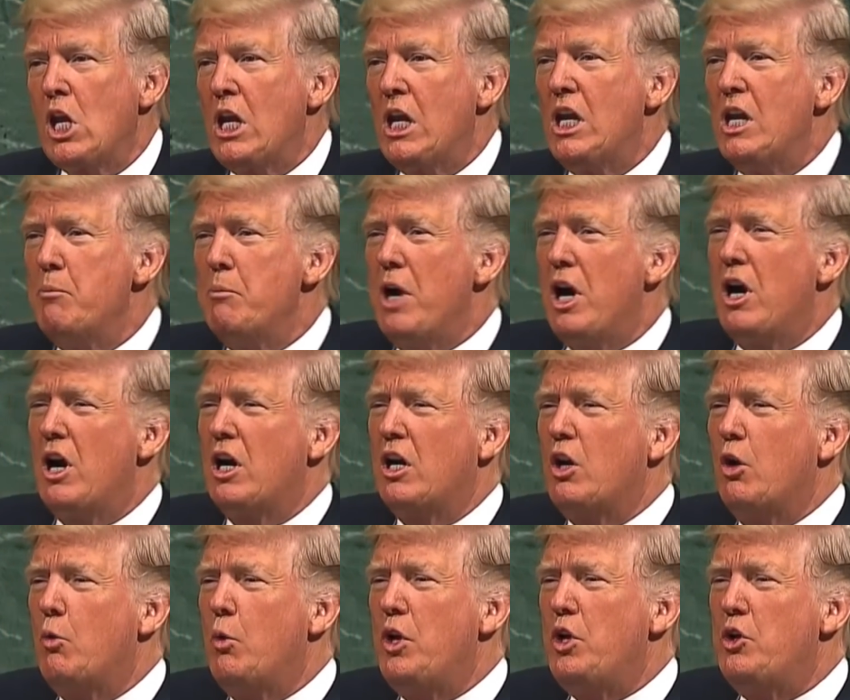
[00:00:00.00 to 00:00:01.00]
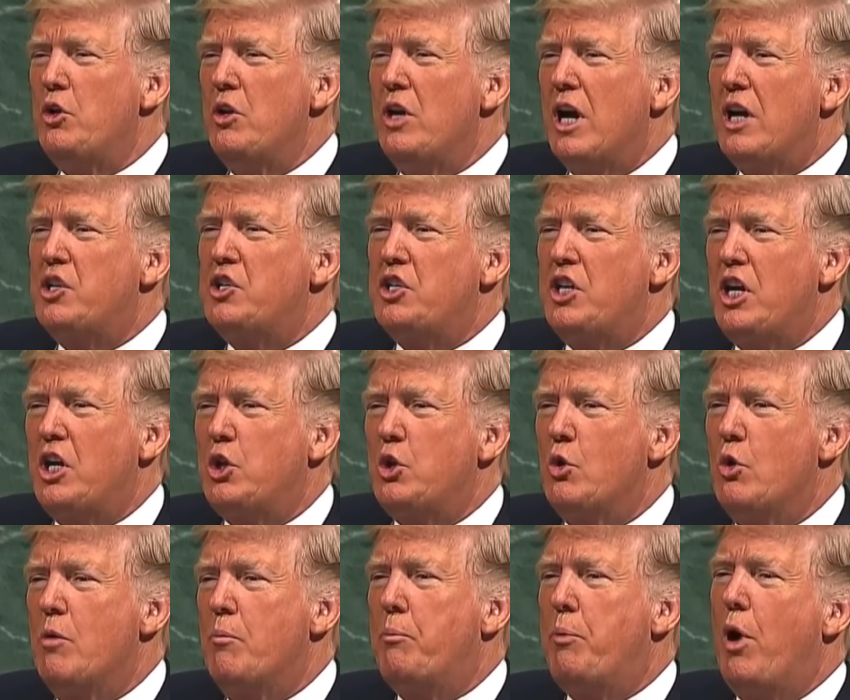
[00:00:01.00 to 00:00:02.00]
In America, we do not seek
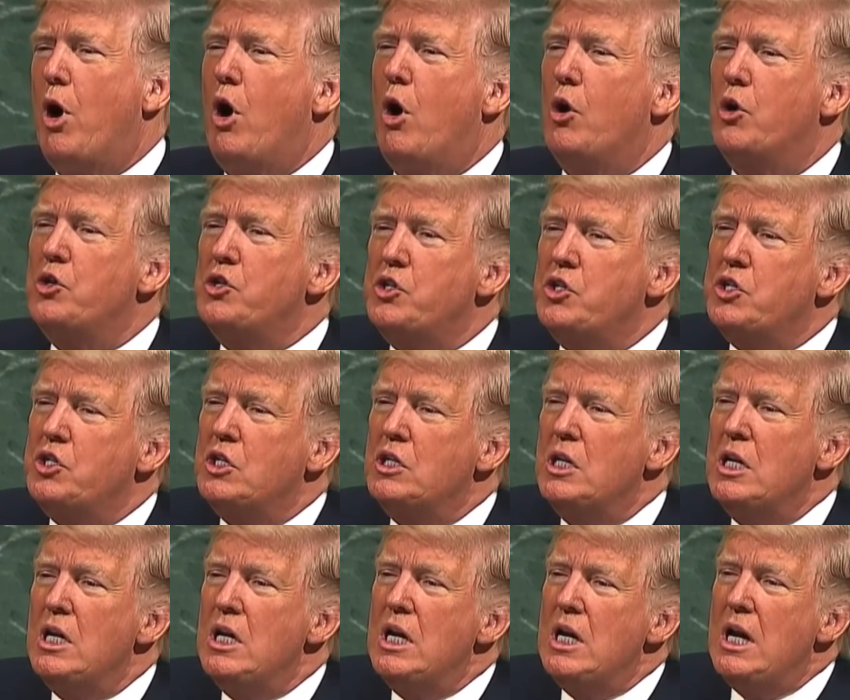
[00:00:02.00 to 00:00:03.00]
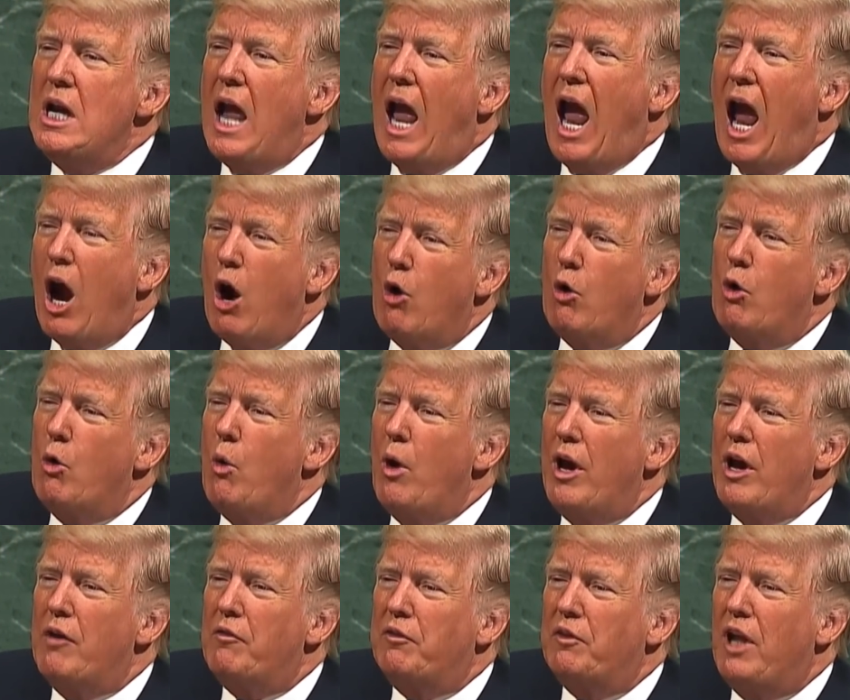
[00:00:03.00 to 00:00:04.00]
to impose our
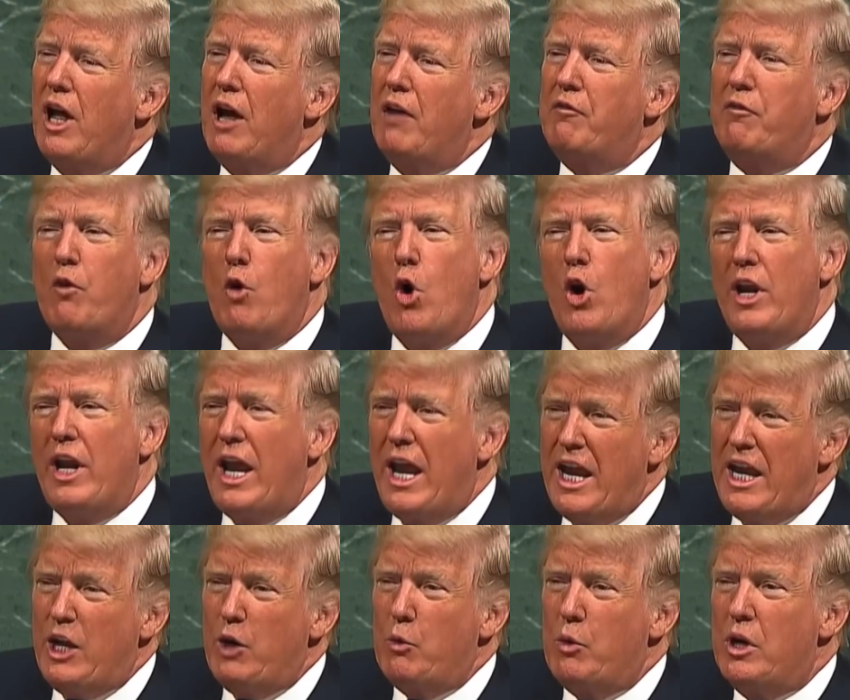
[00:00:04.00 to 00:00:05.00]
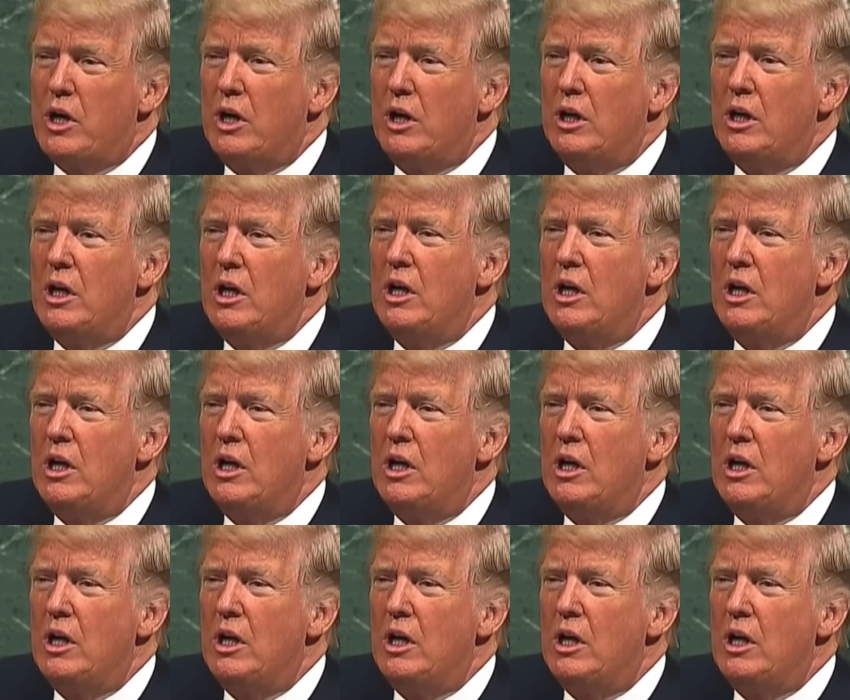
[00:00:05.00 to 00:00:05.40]
way of life on anyone,